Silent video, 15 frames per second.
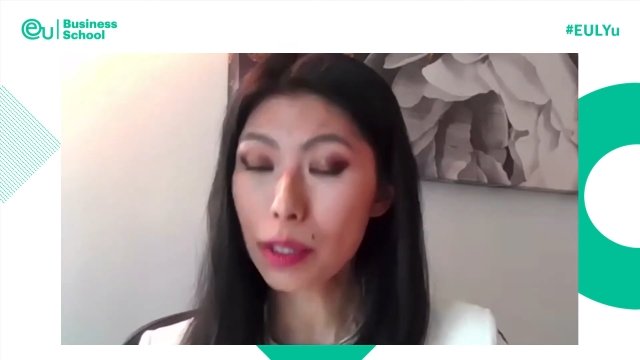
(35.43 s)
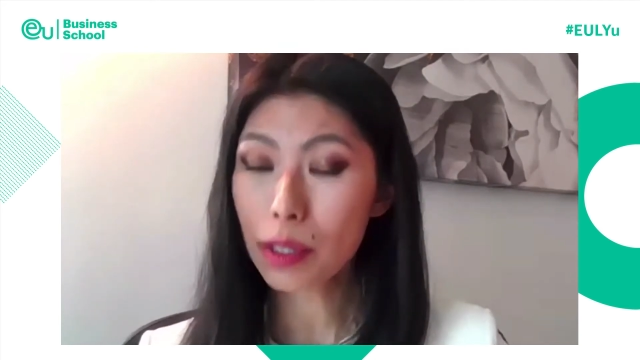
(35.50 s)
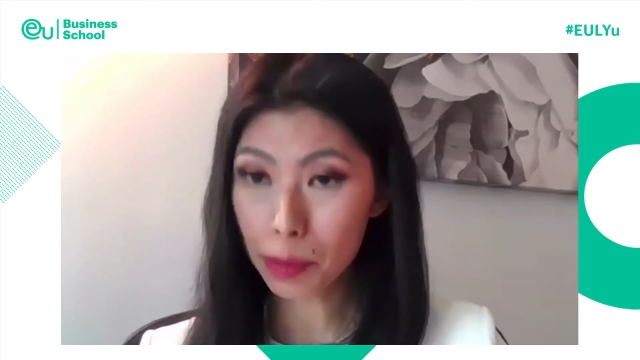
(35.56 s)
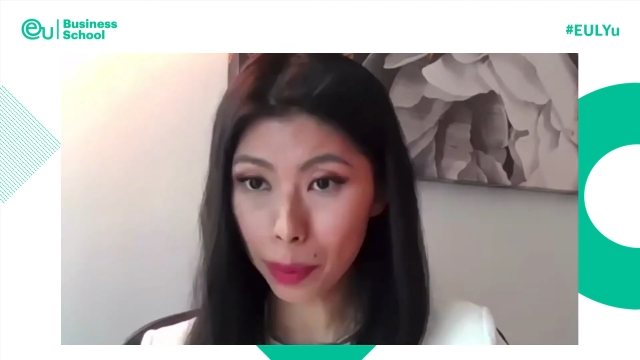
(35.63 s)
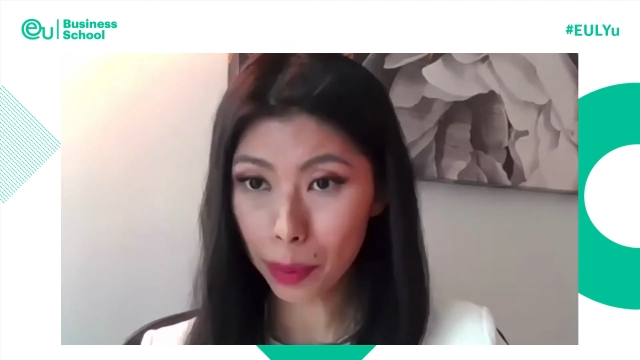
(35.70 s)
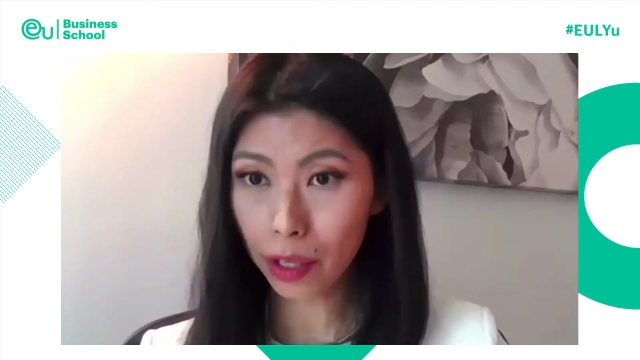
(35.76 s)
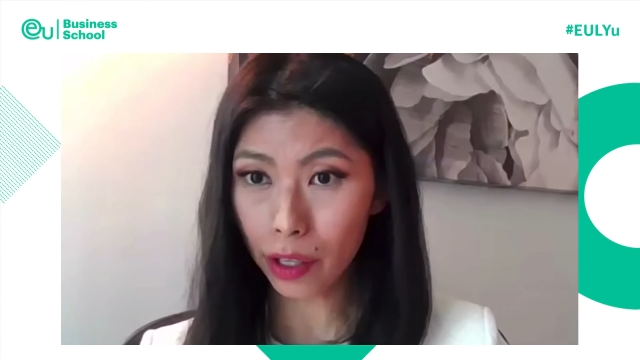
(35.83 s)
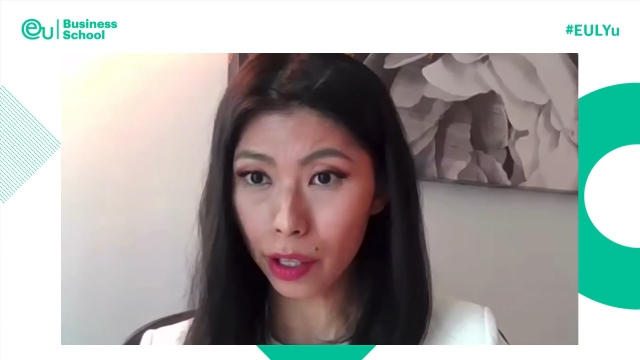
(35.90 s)

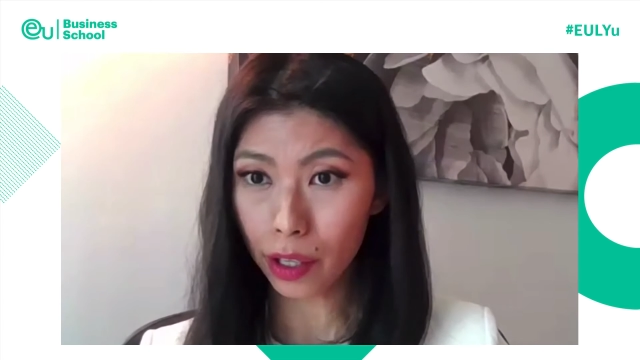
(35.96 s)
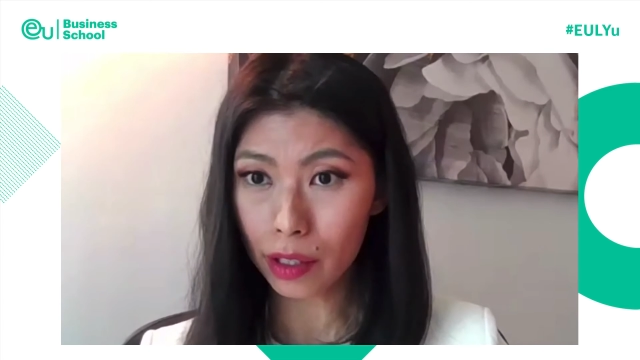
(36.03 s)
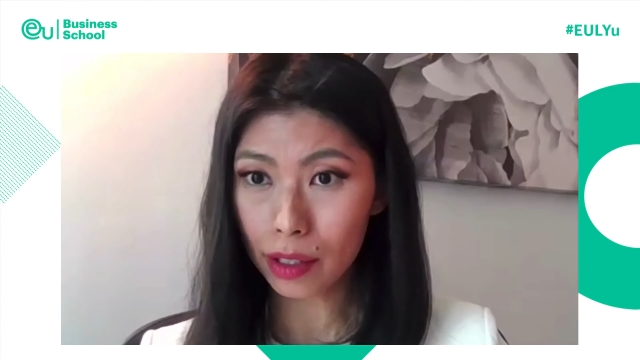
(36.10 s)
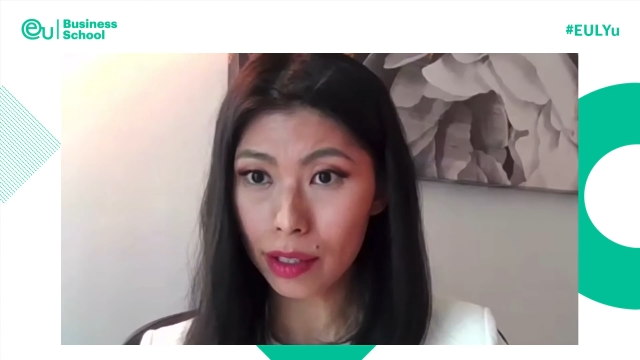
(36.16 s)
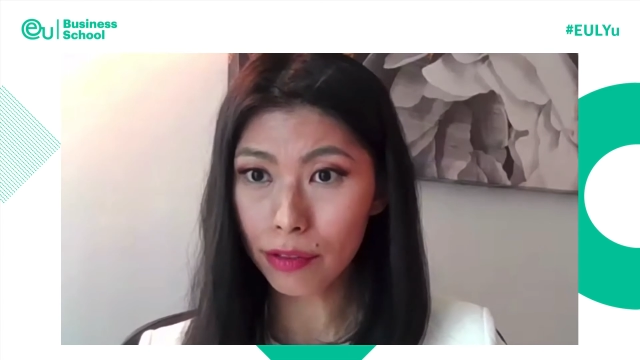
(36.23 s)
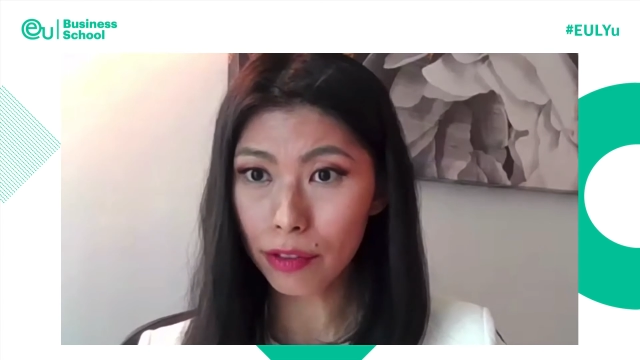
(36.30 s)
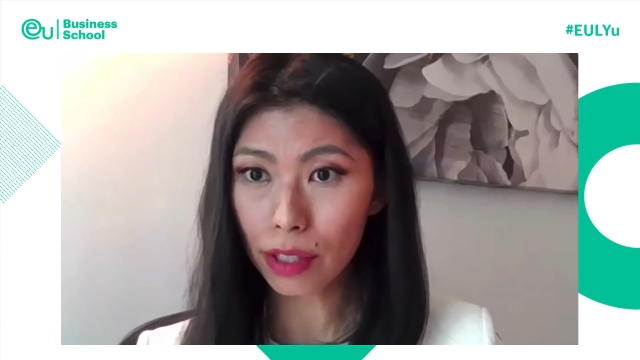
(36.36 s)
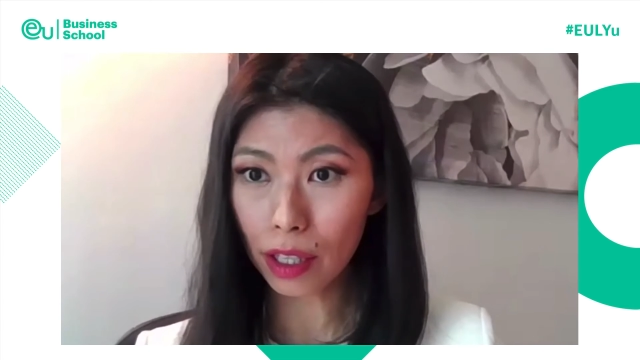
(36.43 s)

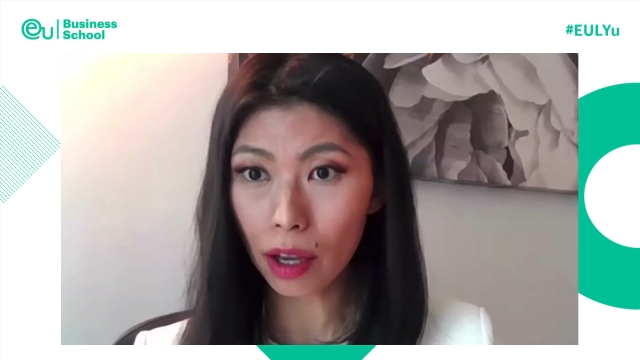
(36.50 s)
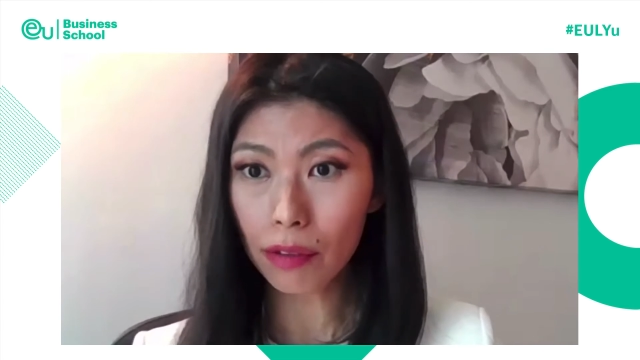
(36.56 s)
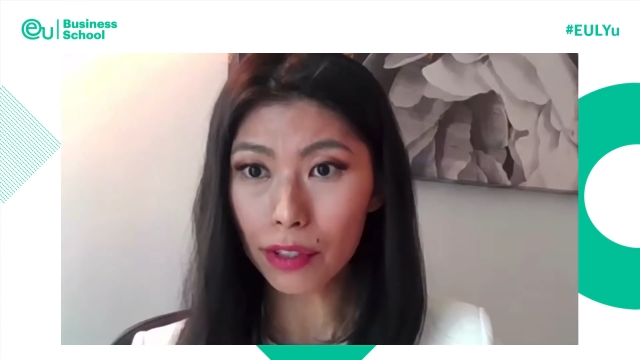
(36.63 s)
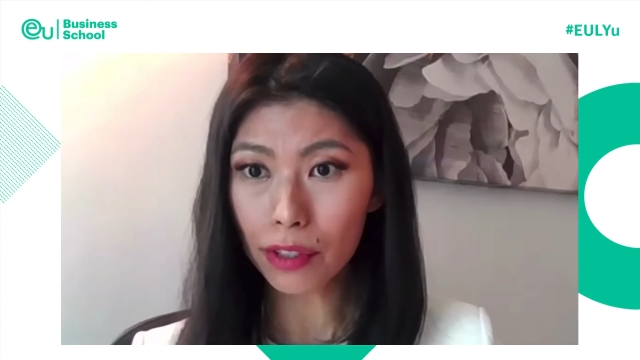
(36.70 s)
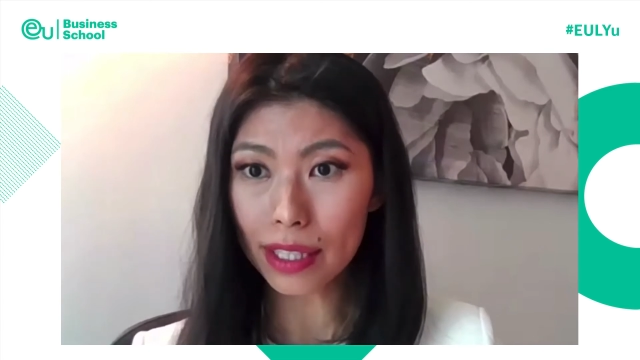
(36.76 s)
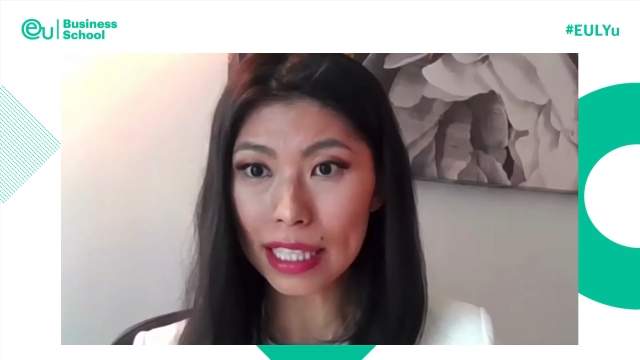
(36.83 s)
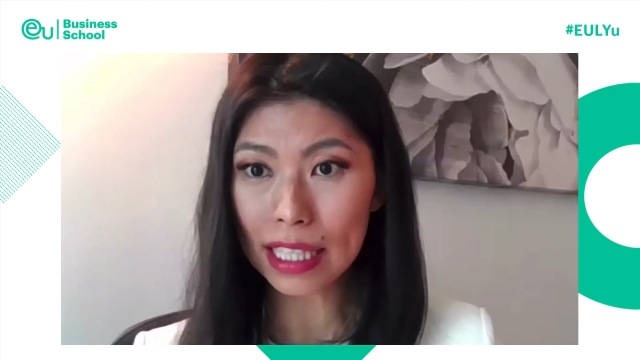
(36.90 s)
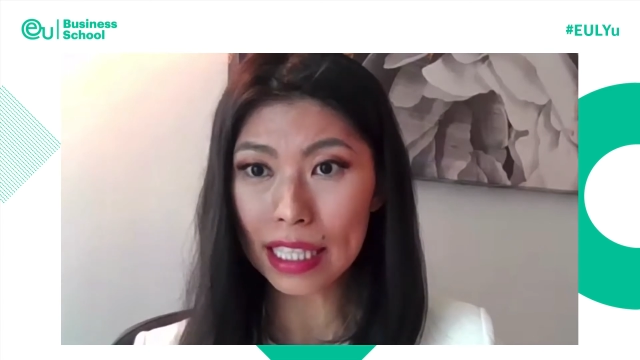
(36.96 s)
speakers for the
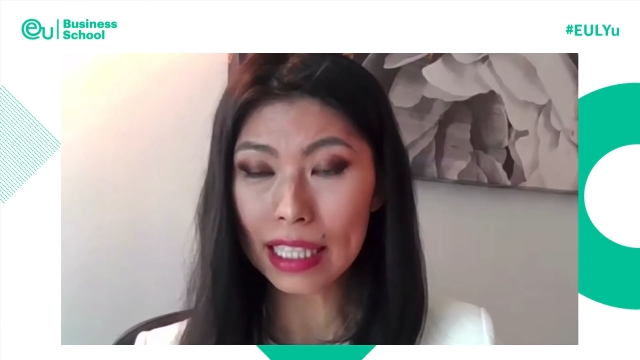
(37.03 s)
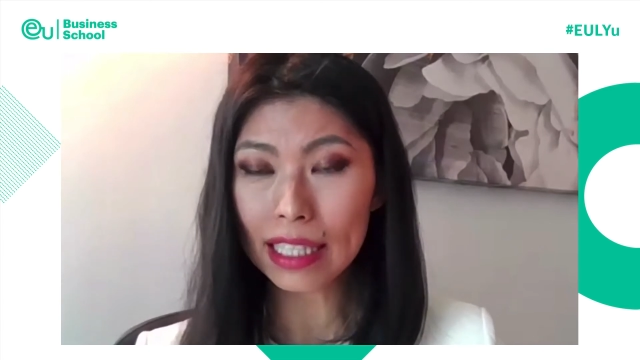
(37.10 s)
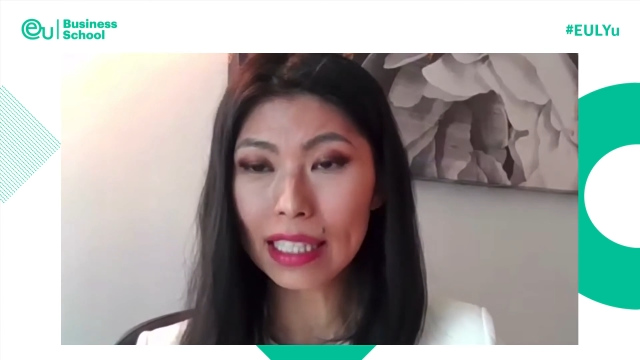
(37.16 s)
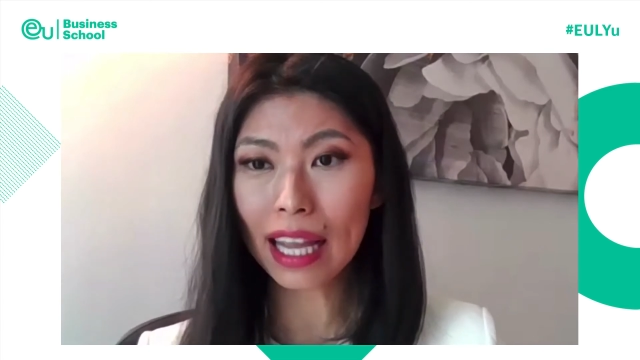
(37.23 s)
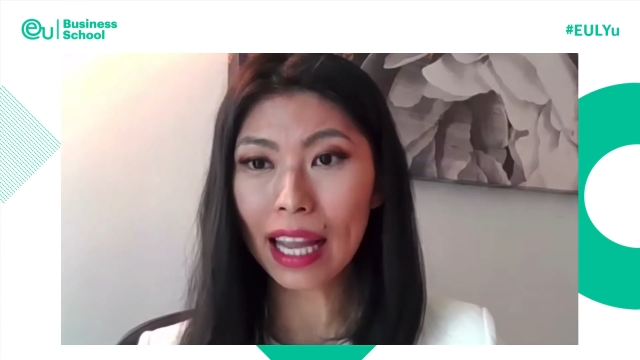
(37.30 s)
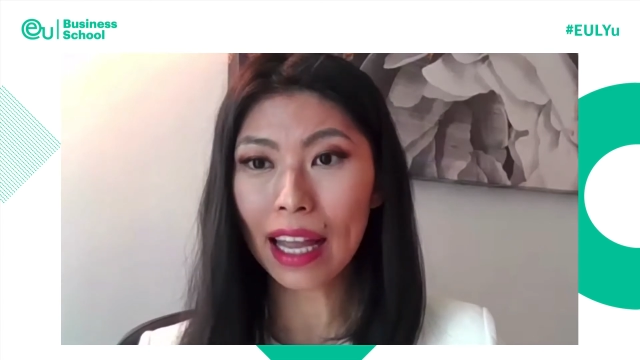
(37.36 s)
conferences.